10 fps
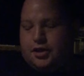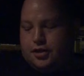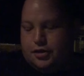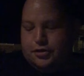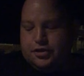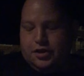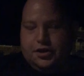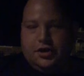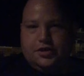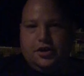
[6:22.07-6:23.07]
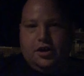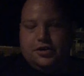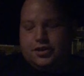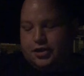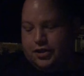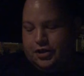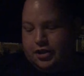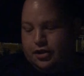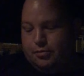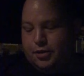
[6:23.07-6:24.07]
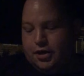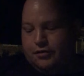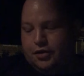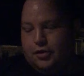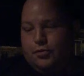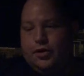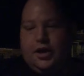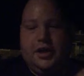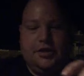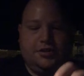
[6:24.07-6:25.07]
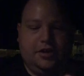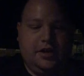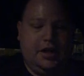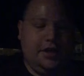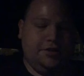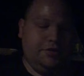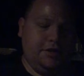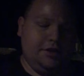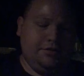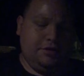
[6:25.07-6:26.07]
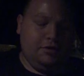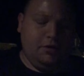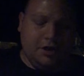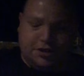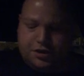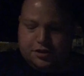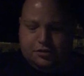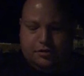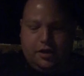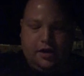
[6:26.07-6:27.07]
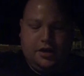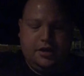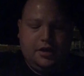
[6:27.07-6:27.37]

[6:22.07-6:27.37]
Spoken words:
Usually they talk to you a little bit if you want to answer any of their questions or not.